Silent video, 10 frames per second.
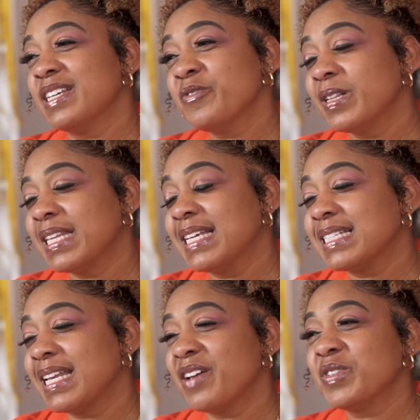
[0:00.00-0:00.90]
different
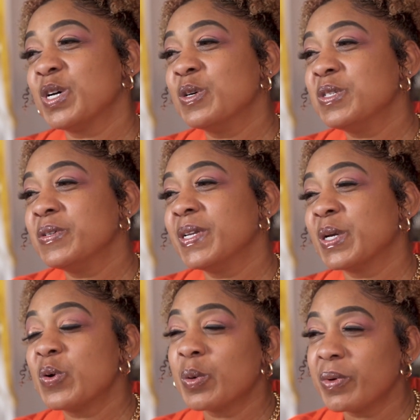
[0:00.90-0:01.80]
things that I've told you and
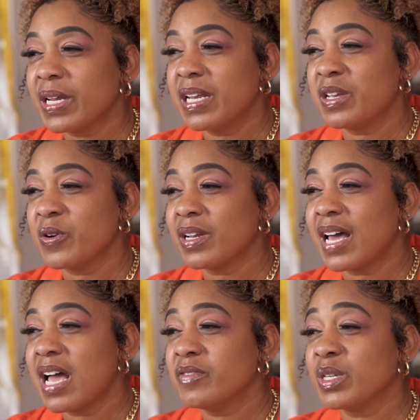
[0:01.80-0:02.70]
incorporate it in your
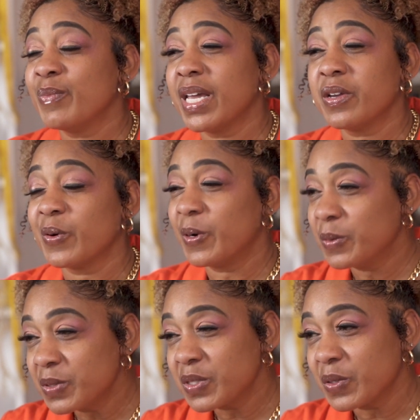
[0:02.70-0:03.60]
lives and make your
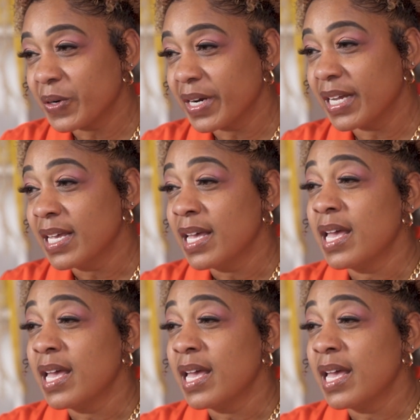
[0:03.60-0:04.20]
own story.